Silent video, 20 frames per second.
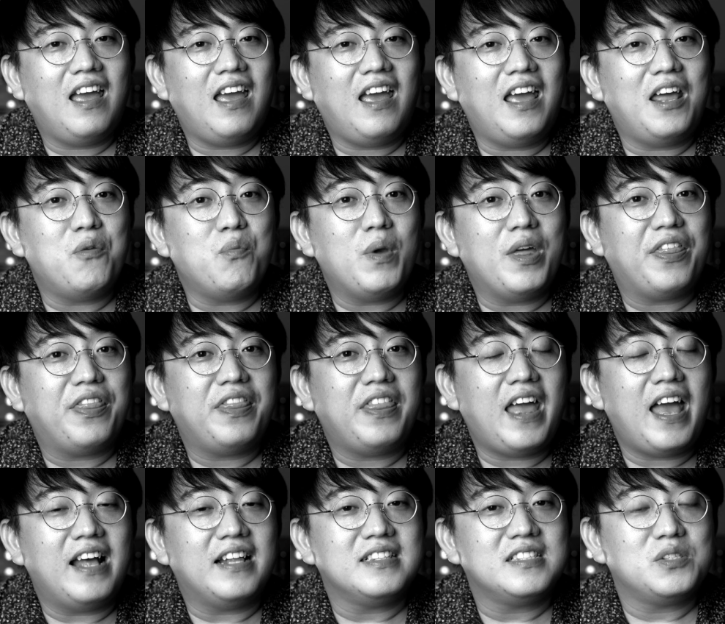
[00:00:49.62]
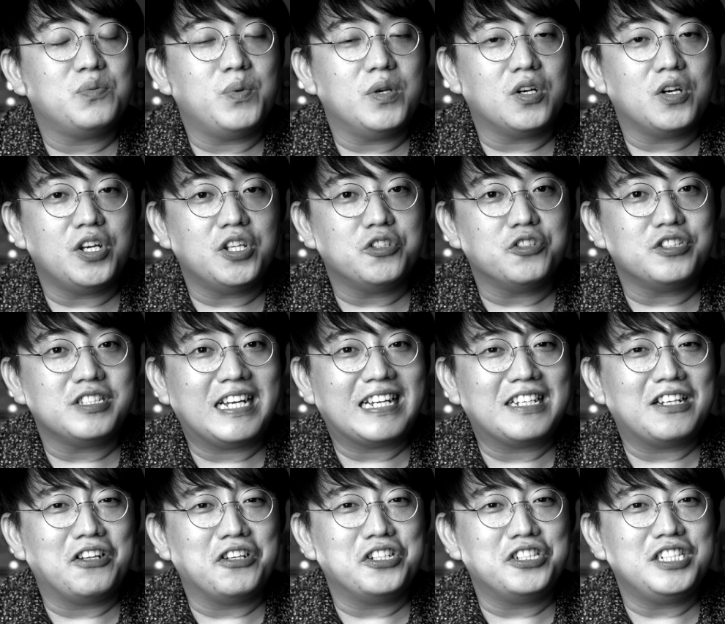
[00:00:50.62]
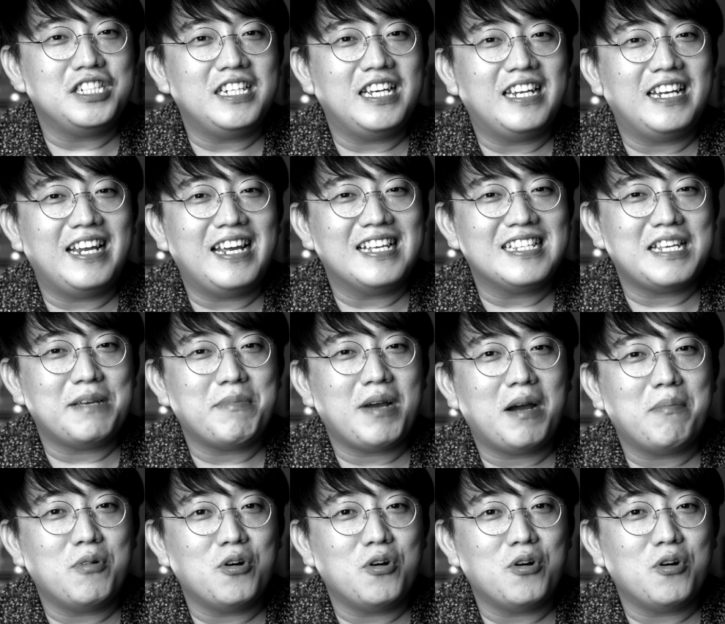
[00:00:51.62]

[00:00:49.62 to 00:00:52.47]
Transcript: And with that, we're going to technology and ASMR